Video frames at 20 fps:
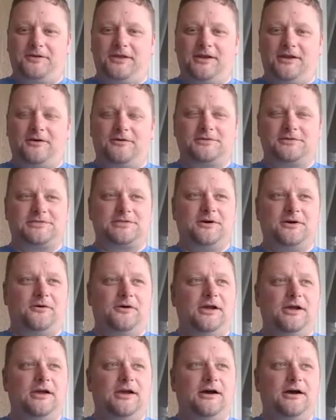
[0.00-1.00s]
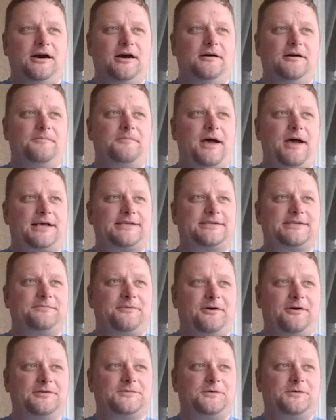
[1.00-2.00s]
You know, so uh,
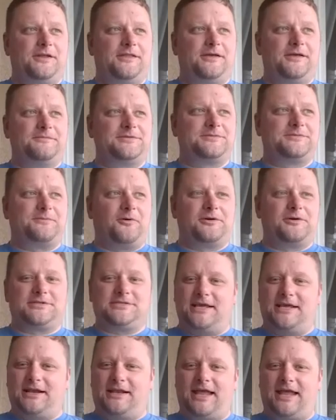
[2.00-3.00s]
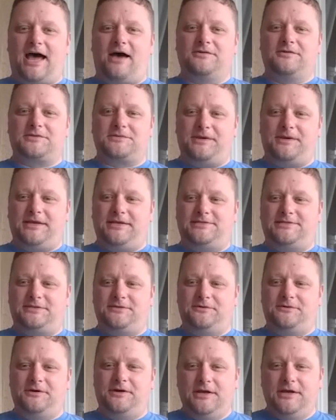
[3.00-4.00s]
basketball is one of them sports that allows me
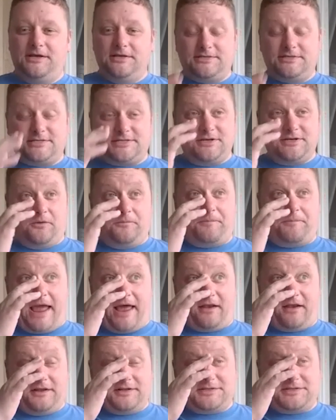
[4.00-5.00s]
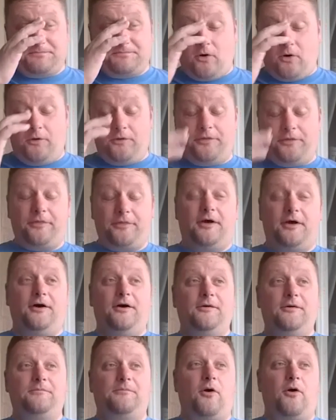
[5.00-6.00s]
to still balance both
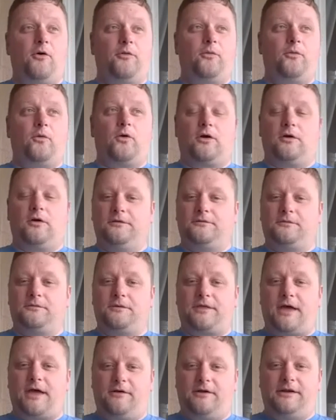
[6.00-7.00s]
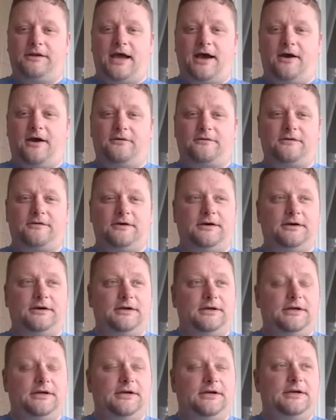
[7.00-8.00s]
uh, both worlds without a doubt. Uh,
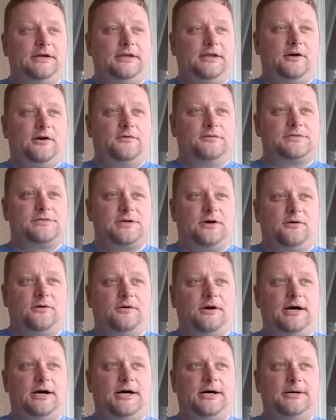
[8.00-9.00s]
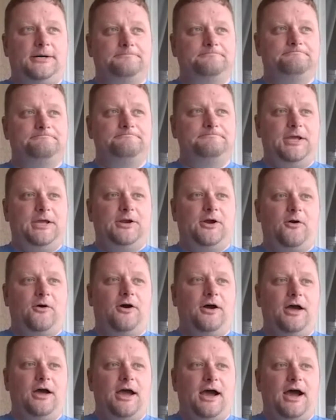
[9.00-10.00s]
you know, so um, you
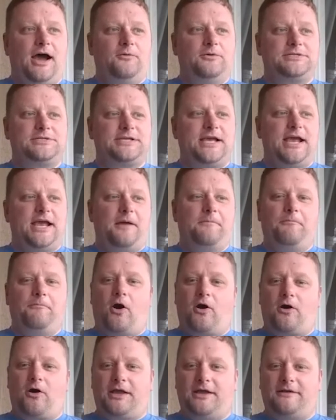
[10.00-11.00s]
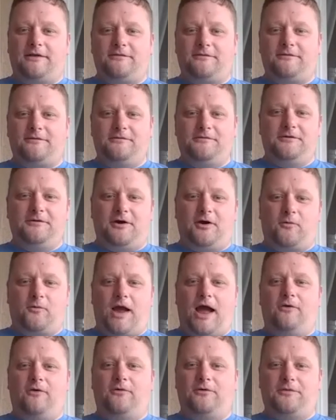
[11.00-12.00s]
know, I would say I market
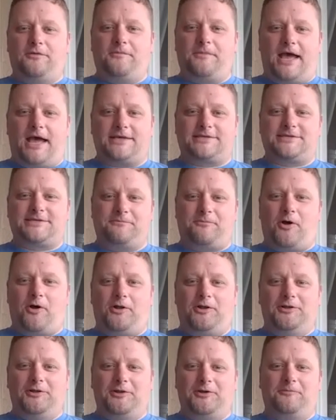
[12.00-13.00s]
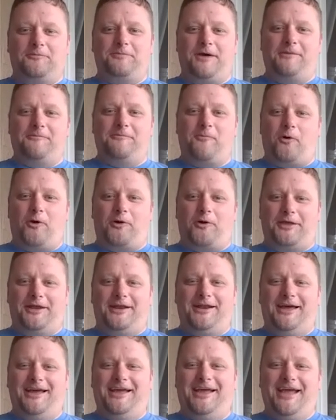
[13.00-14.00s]
around the basketball a little bit more
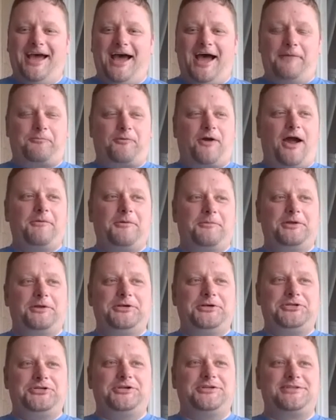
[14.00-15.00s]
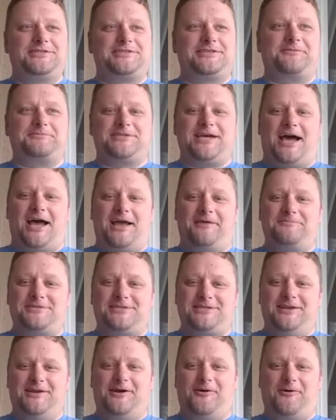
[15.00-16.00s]
than I probably should
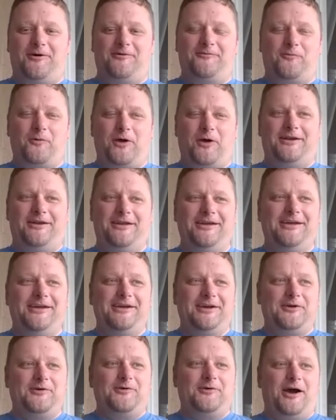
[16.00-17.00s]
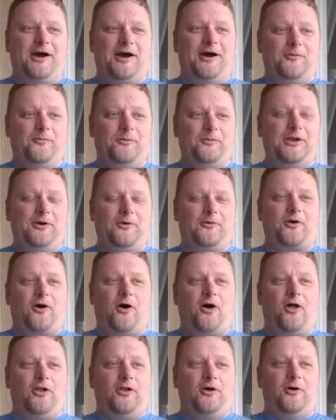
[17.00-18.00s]
sometimes. You know, of when uh, we don't
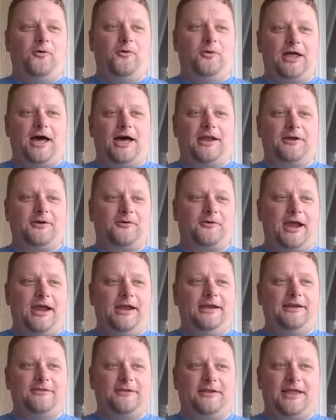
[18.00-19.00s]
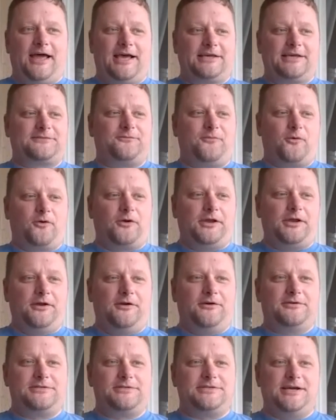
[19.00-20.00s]
haul a whole lot of grain in the last four
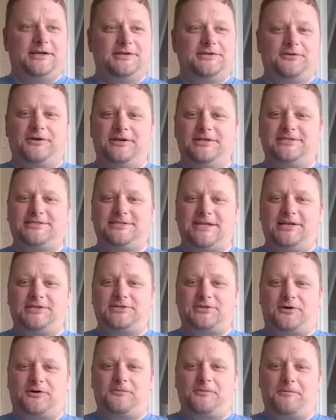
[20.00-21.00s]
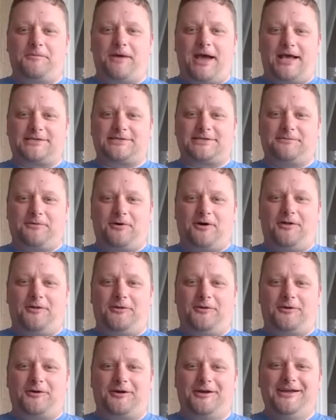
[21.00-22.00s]
years uh, during state tournament basketball
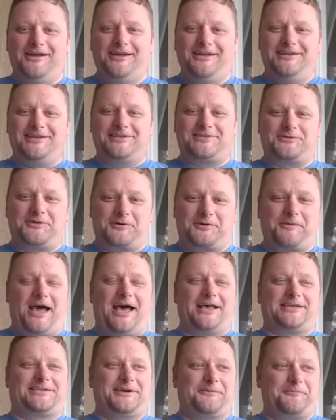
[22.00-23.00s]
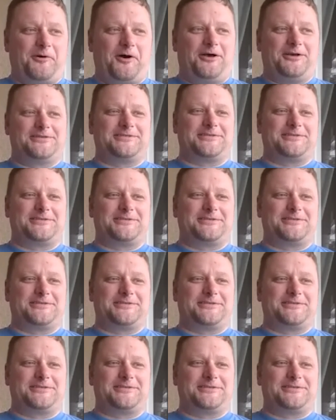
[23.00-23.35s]
or district basketball.